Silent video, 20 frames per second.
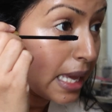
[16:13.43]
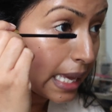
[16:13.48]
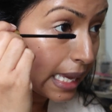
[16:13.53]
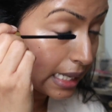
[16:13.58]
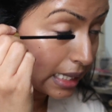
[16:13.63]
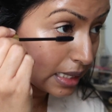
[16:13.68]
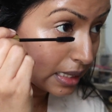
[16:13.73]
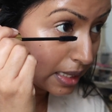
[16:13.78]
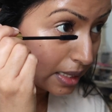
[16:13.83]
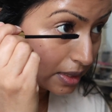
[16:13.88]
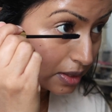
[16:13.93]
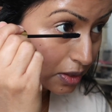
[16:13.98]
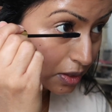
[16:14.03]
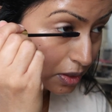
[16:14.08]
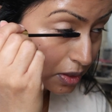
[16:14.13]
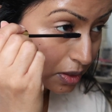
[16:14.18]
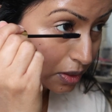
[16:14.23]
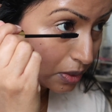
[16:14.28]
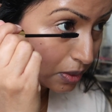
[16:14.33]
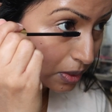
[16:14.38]
And I like to
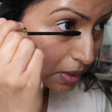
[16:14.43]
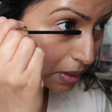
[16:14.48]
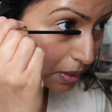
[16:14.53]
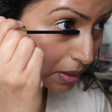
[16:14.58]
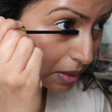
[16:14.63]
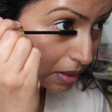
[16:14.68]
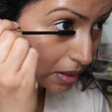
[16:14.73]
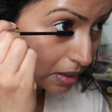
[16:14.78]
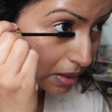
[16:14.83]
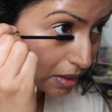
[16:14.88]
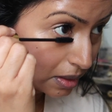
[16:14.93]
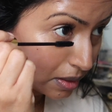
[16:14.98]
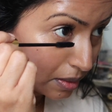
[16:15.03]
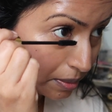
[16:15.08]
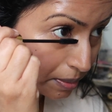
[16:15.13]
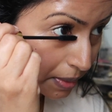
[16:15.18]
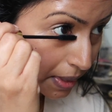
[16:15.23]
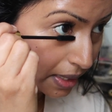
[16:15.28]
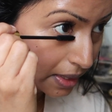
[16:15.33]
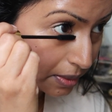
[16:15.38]
do the
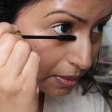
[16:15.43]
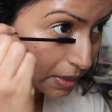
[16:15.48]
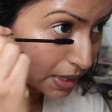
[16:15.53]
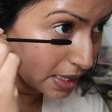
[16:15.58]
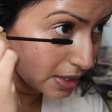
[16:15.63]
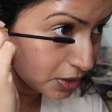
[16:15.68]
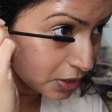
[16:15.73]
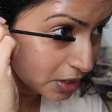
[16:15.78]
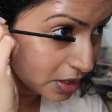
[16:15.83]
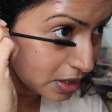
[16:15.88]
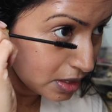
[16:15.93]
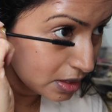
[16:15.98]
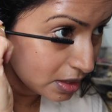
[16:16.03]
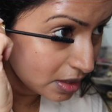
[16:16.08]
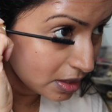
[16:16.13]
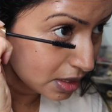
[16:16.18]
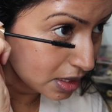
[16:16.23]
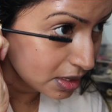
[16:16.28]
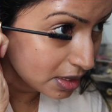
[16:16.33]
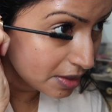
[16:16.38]
bottom lashes
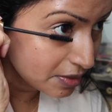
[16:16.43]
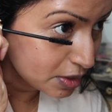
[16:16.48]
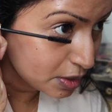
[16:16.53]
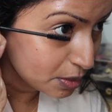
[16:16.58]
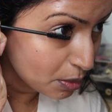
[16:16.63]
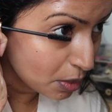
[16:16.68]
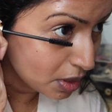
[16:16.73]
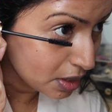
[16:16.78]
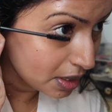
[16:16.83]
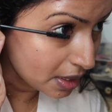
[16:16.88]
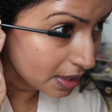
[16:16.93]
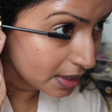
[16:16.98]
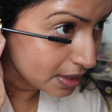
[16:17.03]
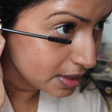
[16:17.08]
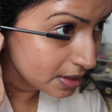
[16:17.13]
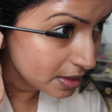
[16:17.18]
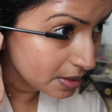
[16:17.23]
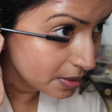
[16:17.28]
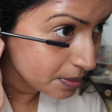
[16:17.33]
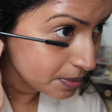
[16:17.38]
because I have small
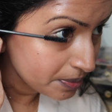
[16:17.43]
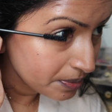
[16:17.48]
eyes